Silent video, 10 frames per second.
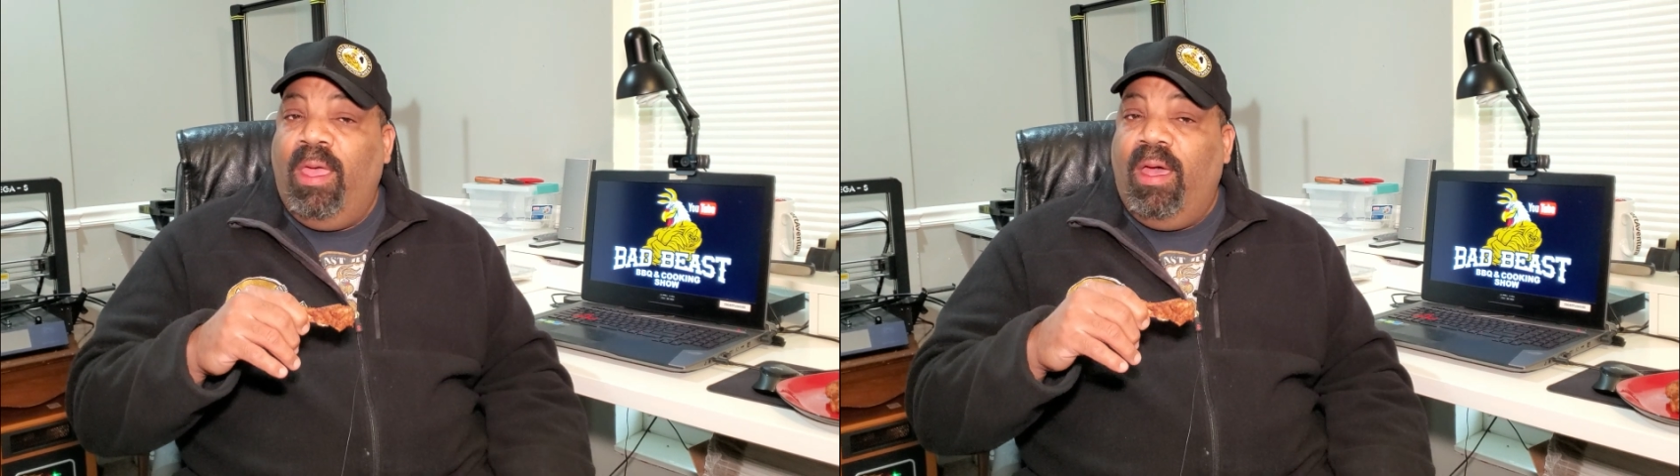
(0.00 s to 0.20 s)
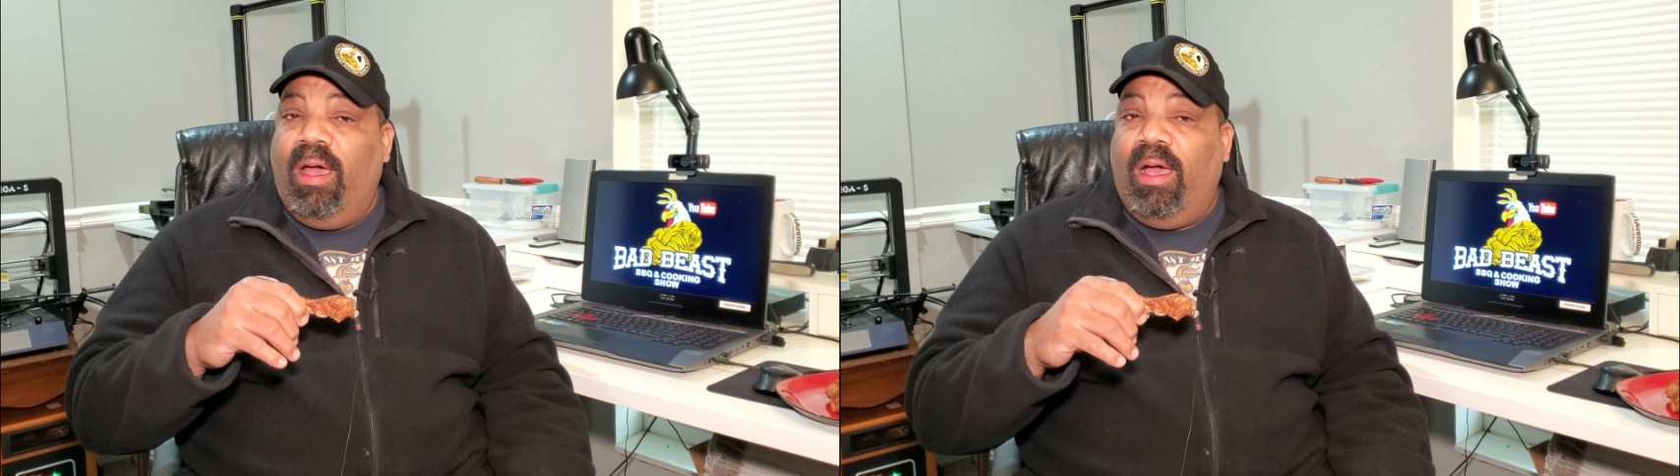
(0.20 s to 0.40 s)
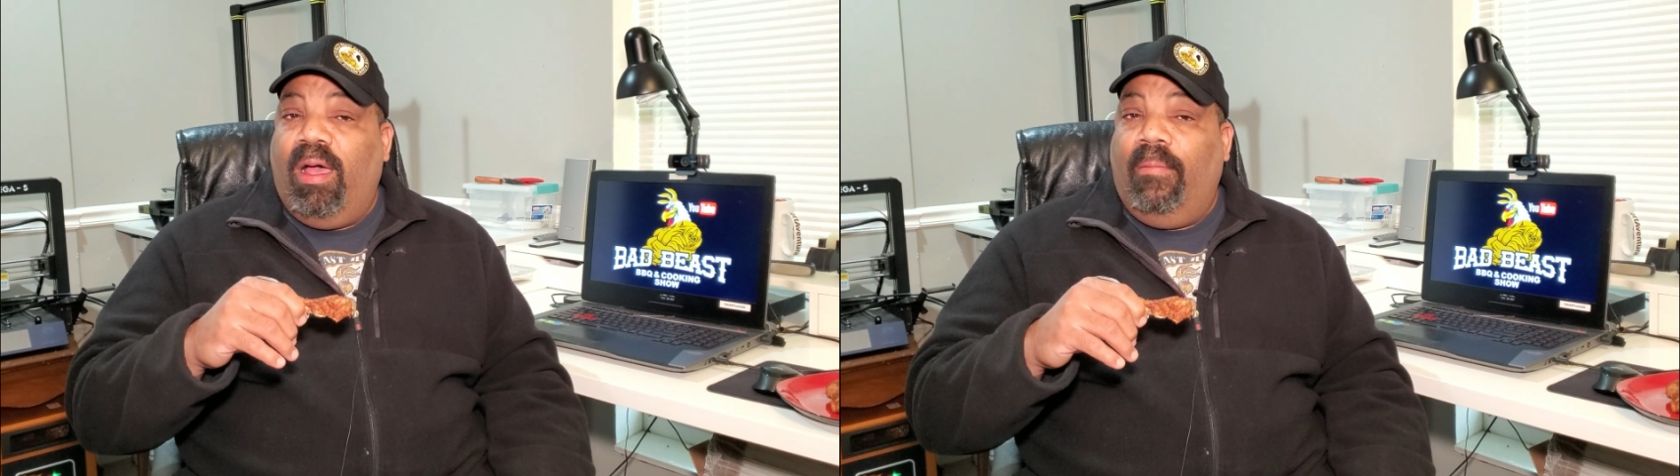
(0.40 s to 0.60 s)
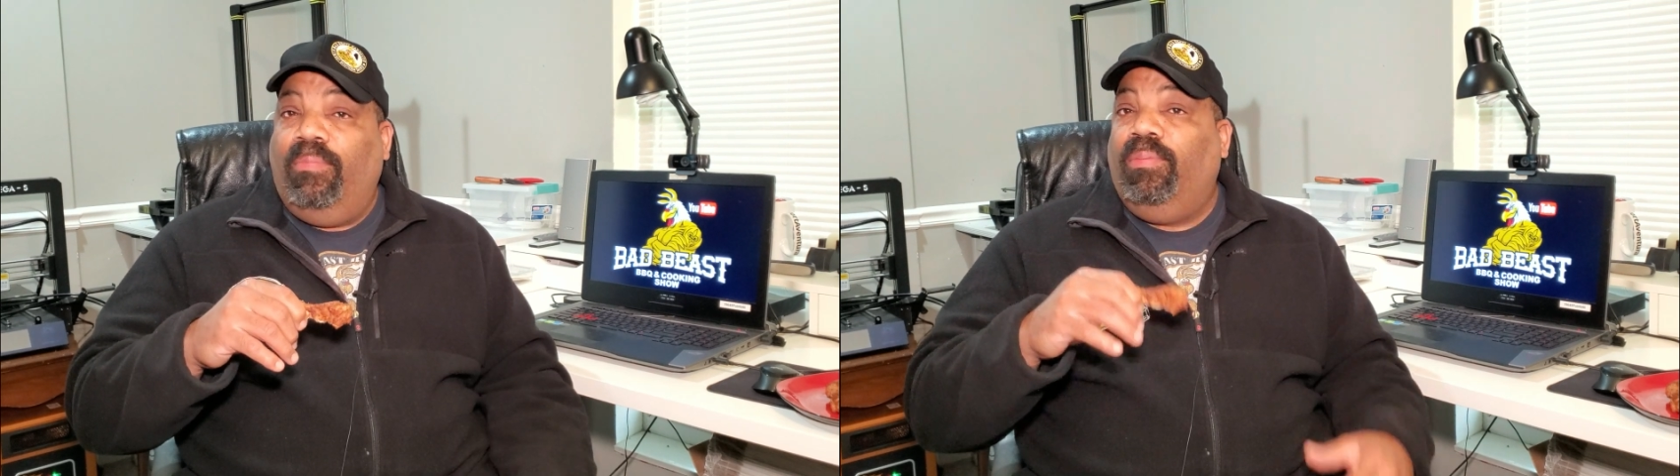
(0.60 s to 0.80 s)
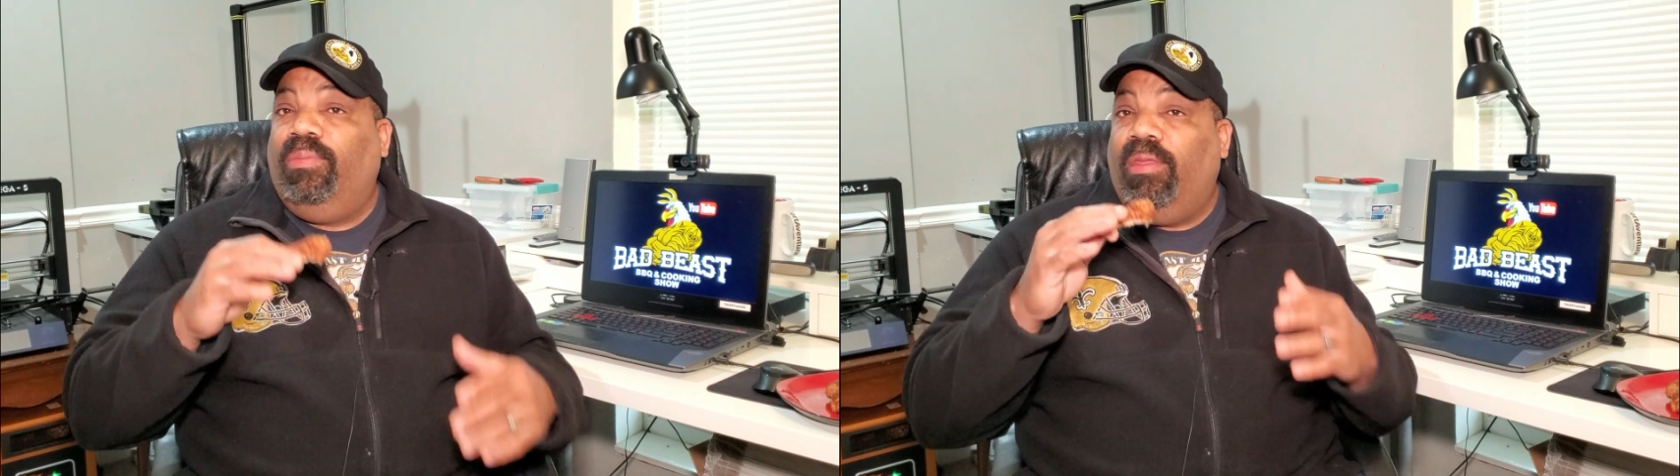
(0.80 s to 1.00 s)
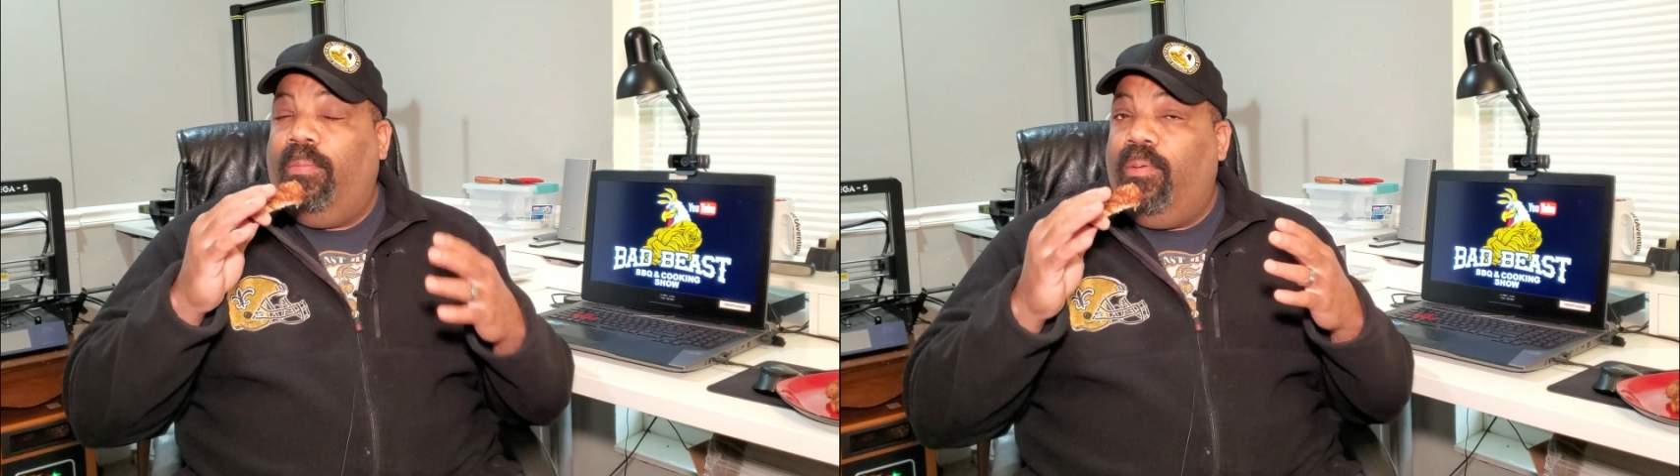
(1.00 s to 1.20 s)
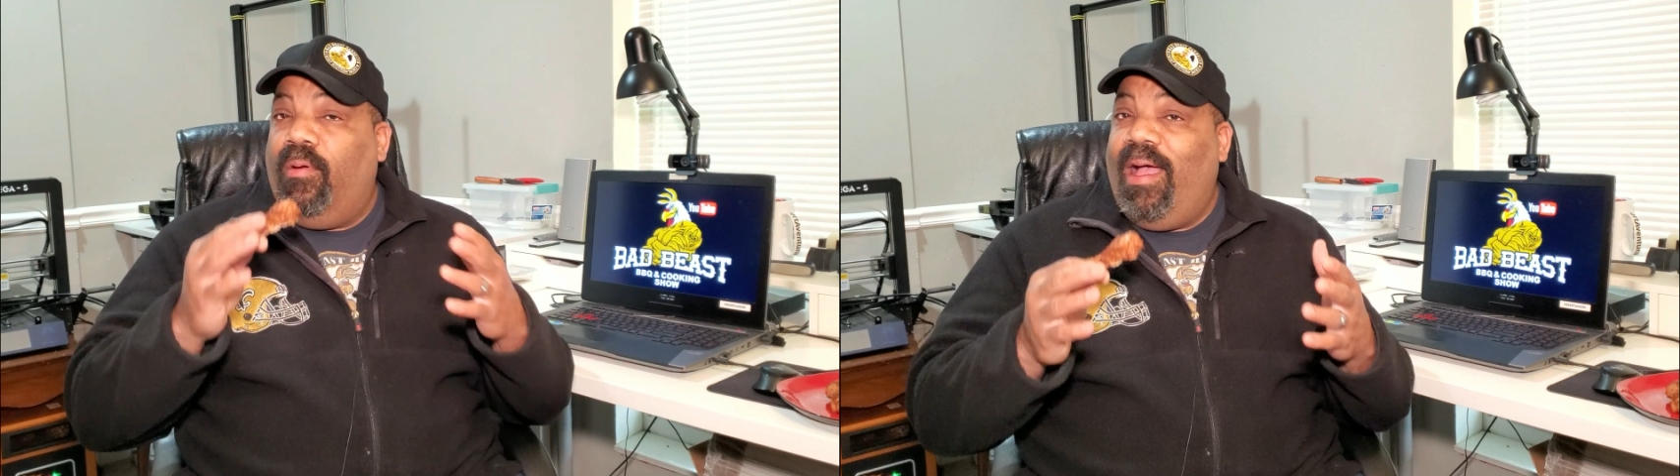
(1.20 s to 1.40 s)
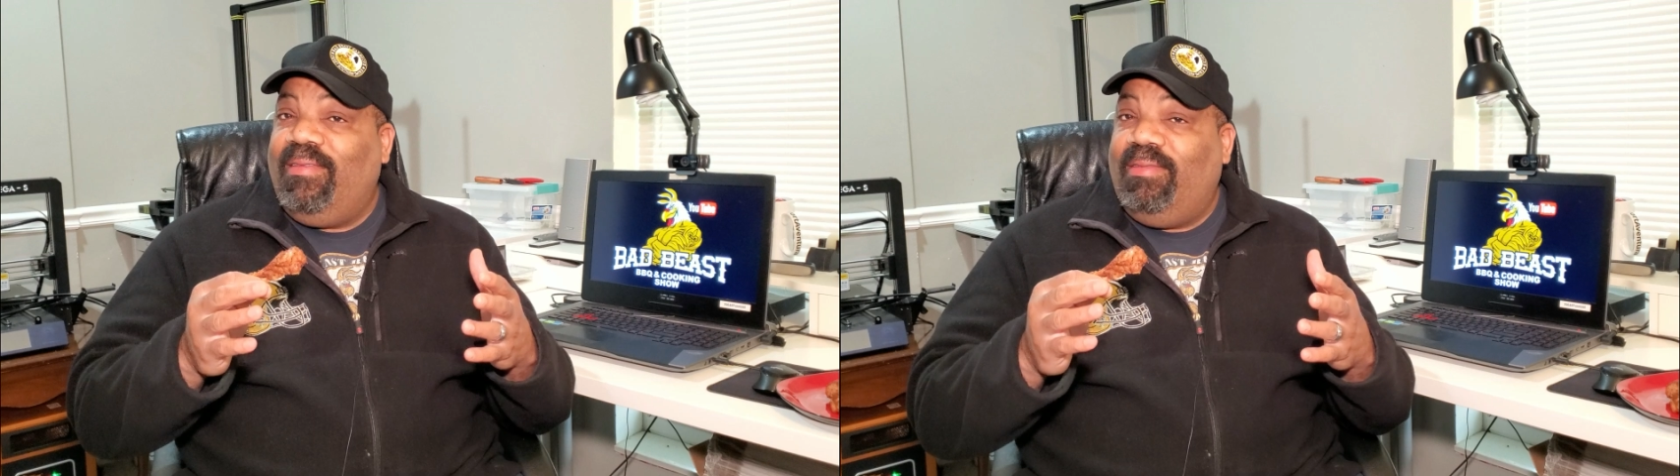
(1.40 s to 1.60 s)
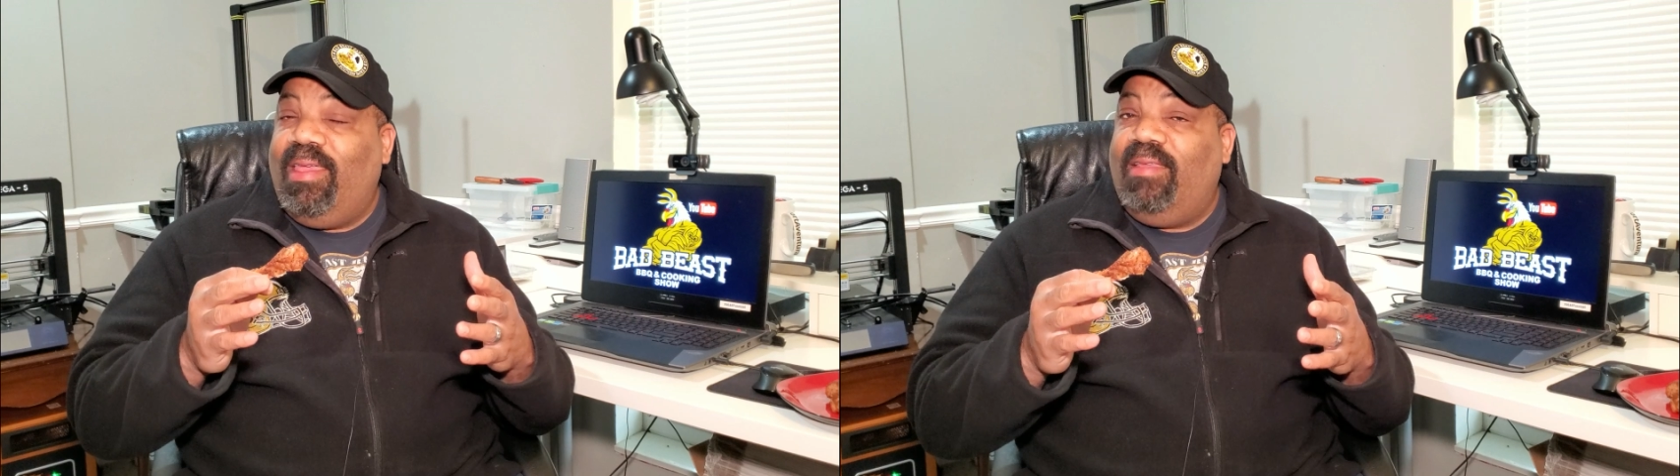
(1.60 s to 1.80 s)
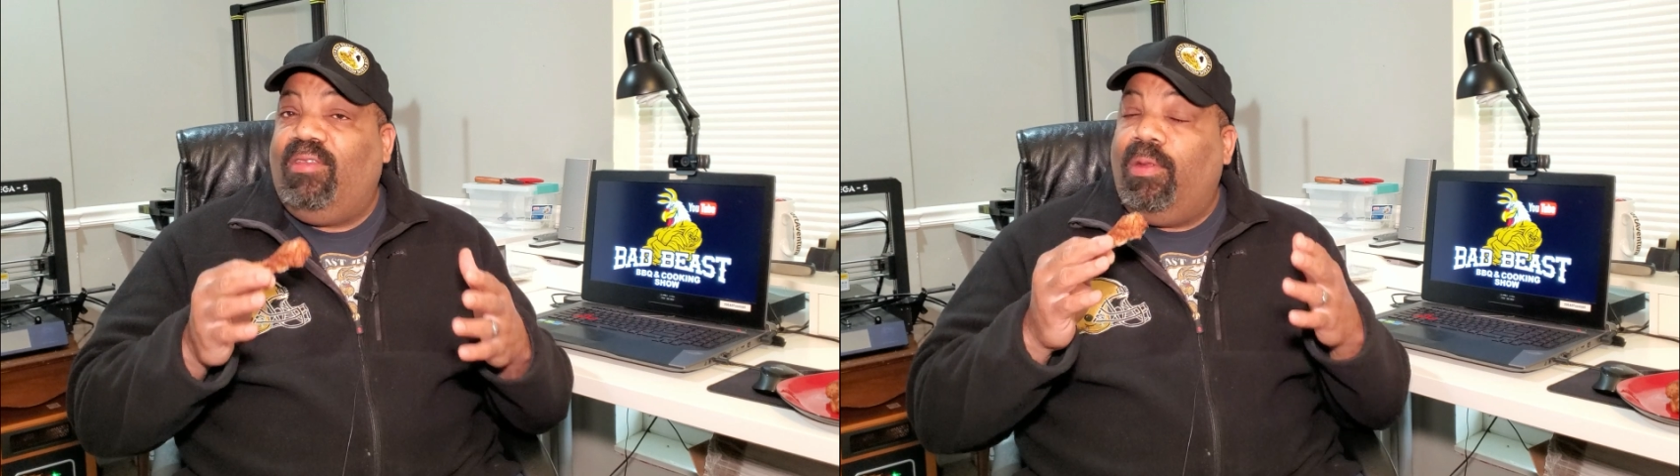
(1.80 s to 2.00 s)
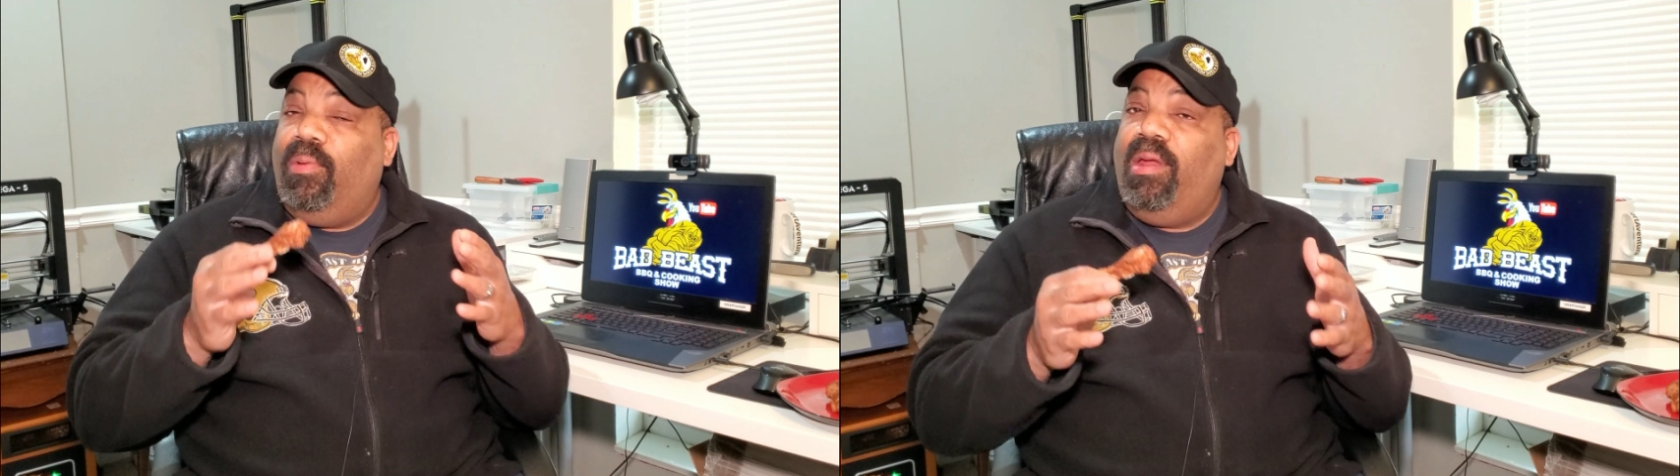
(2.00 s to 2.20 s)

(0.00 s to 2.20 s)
the process or the part